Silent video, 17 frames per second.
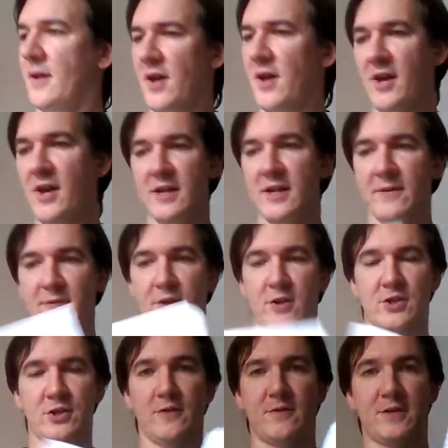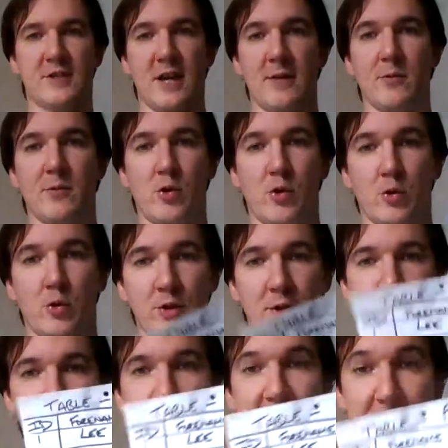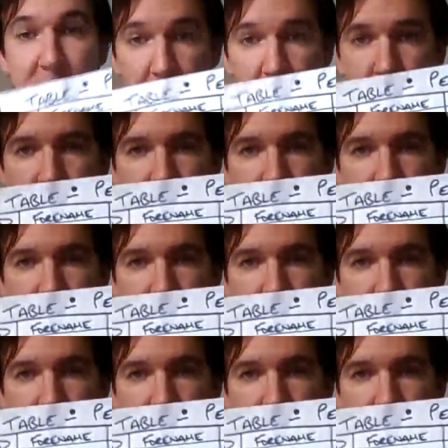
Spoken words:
early version of the table called people,